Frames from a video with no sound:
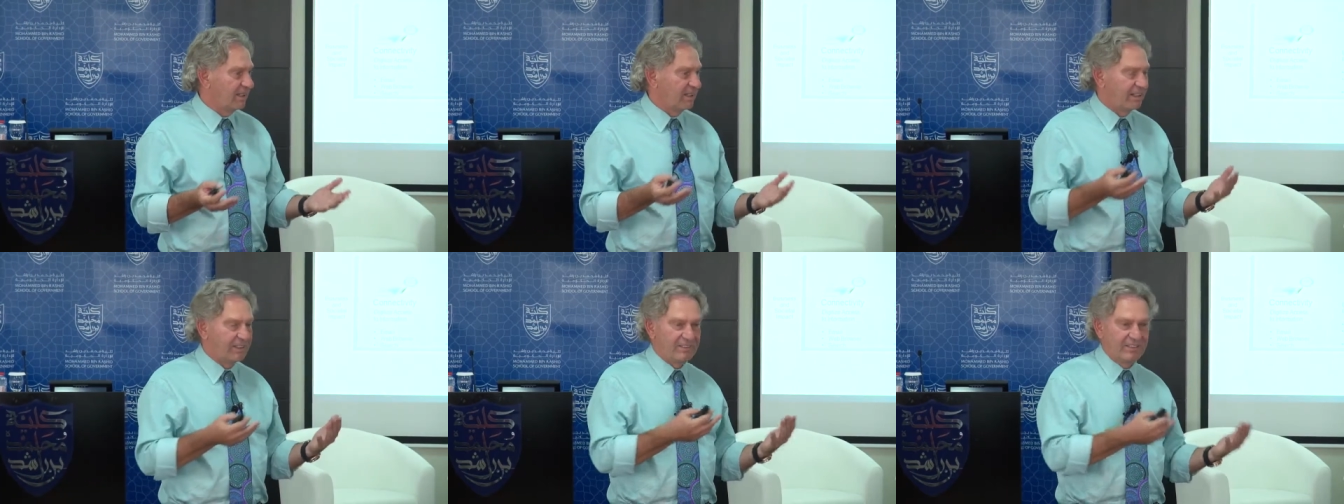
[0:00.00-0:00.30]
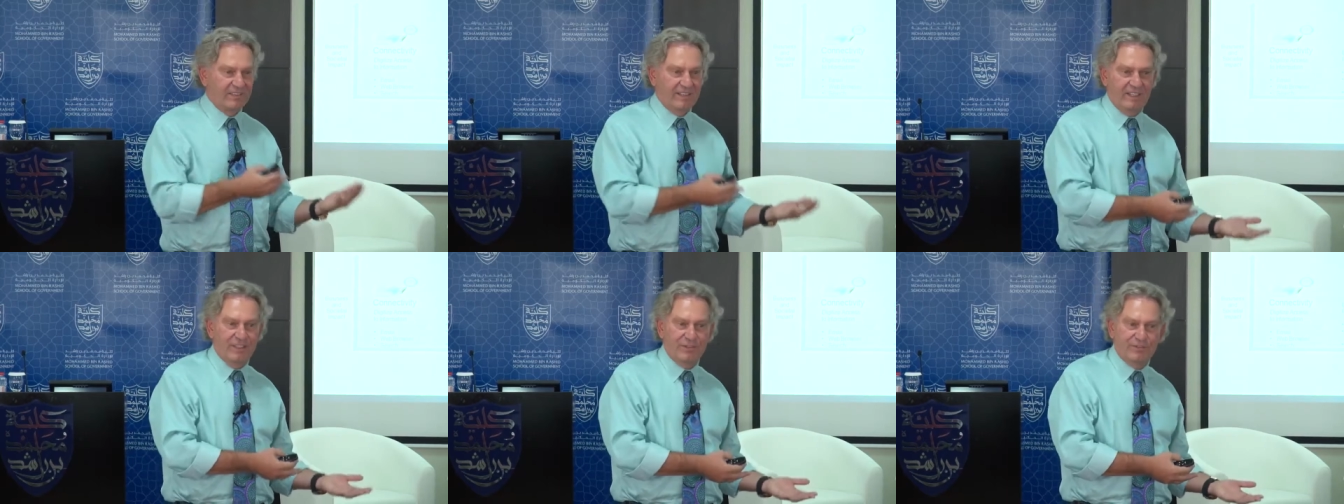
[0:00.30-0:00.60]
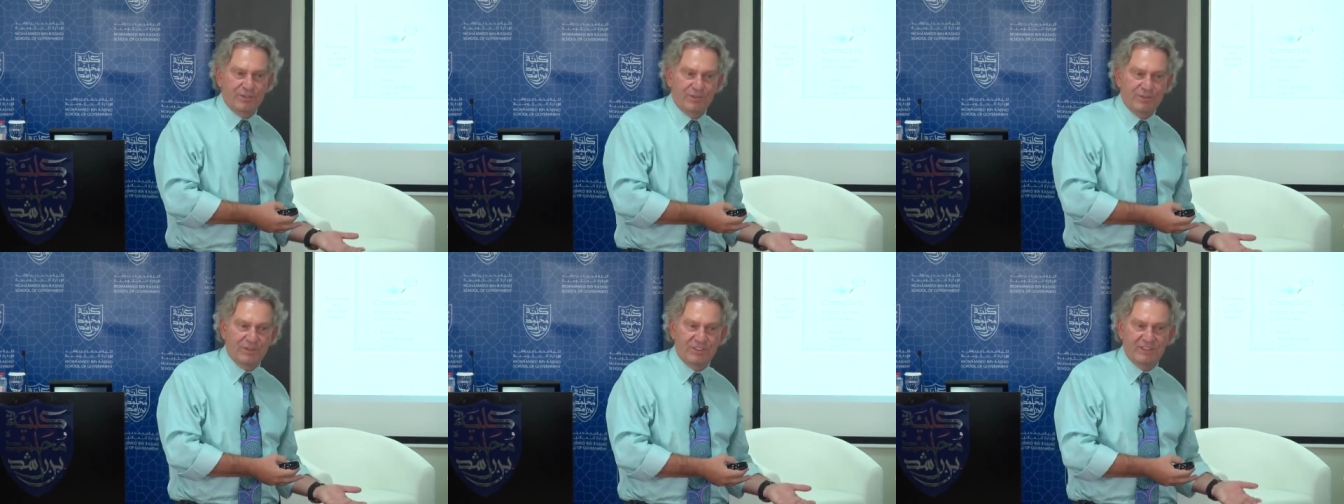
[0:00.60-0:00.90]
Is the data
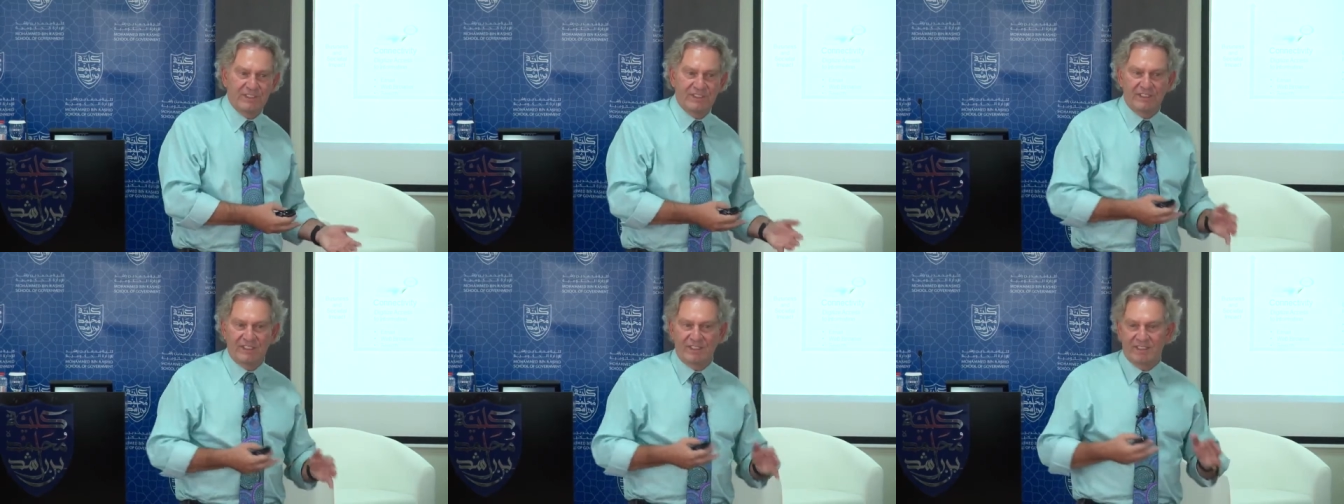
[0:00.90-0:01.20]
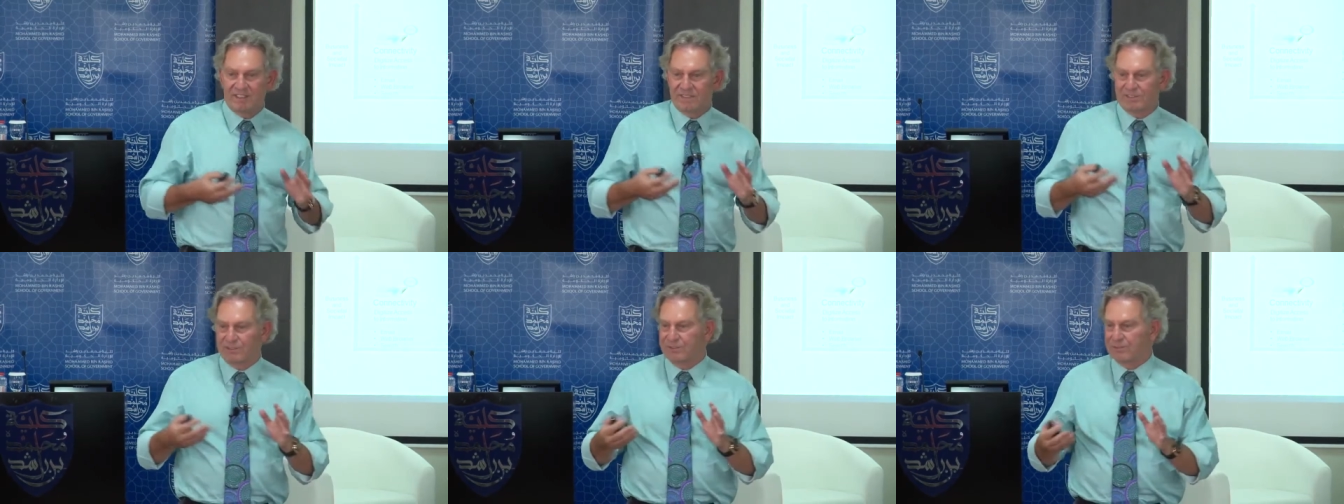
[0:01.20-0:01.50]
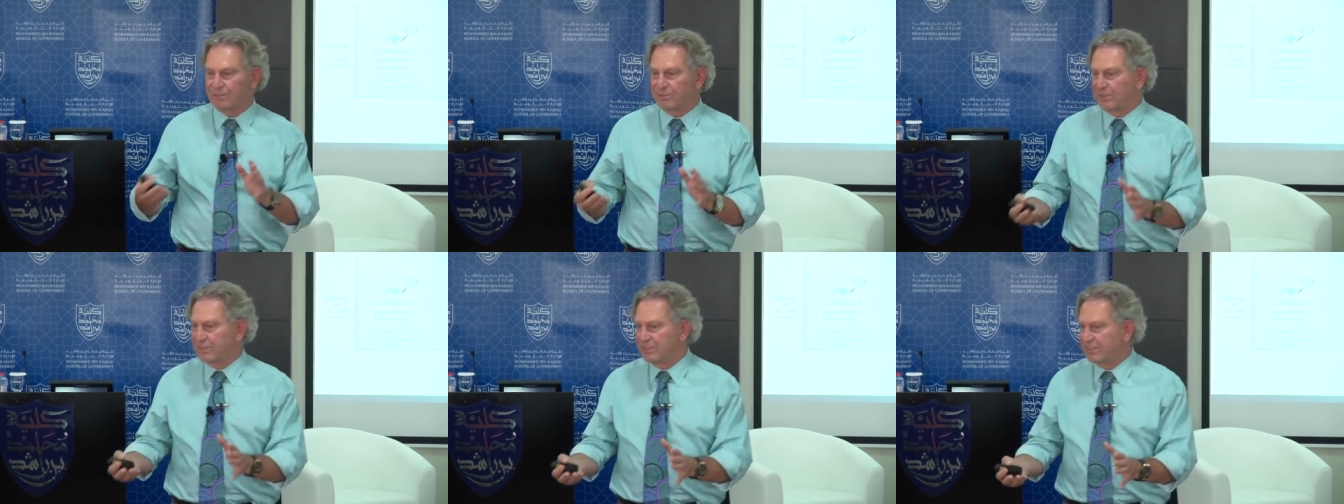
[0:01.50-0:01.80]
from the city? Is it
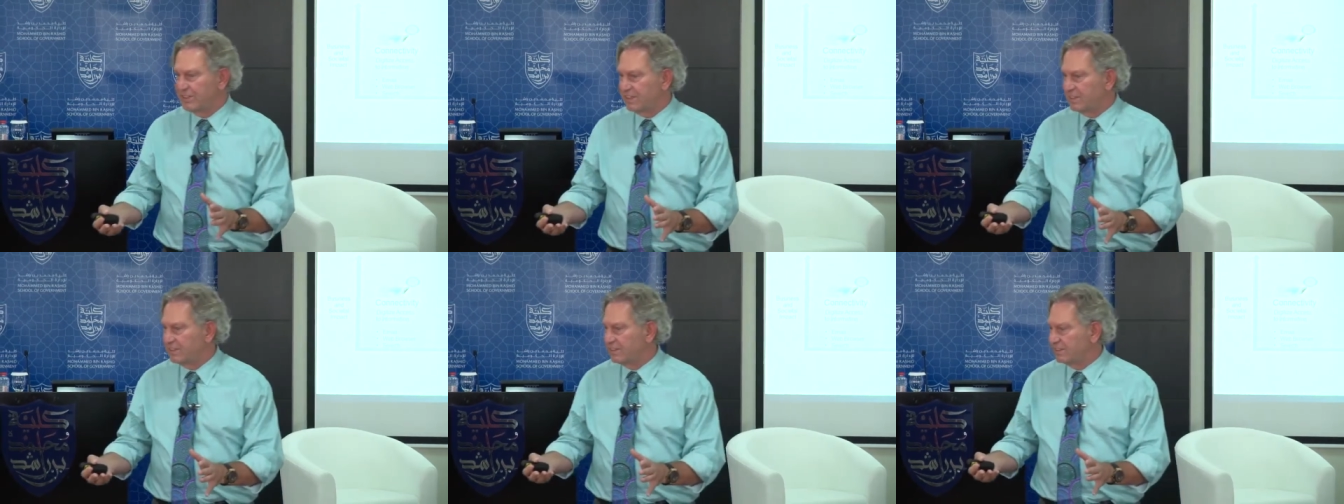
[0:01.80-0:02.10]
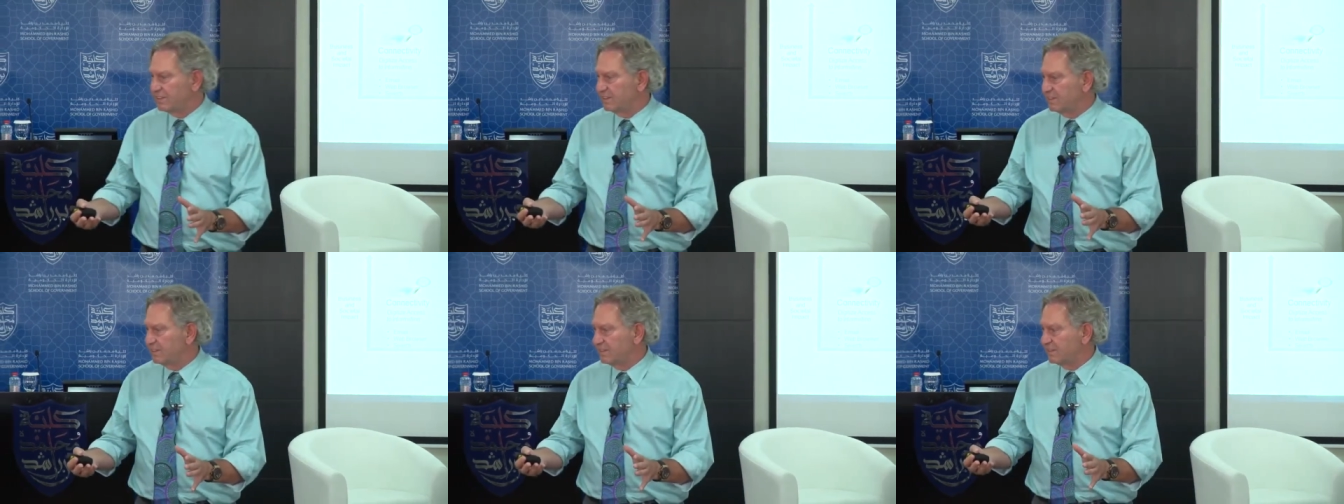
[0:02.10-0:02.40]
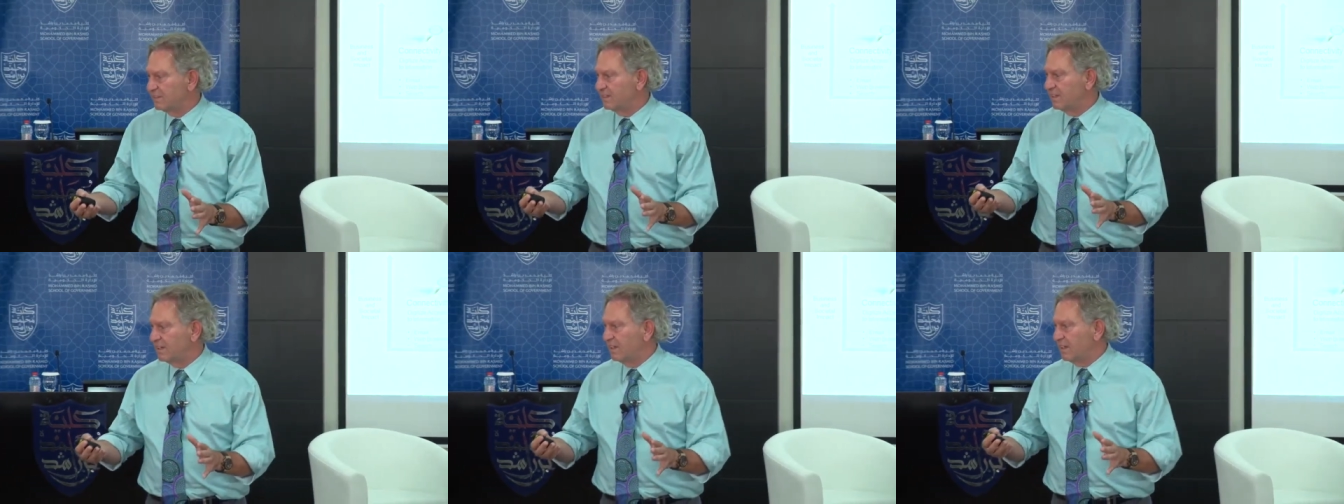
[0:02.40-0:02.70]
from the
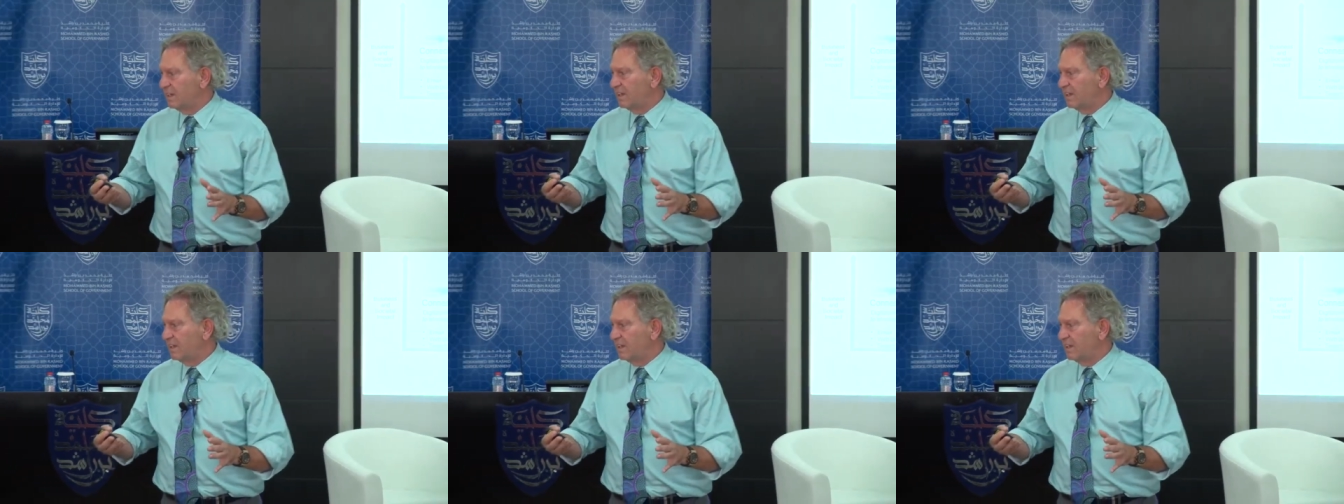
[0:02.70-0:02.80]
citizens?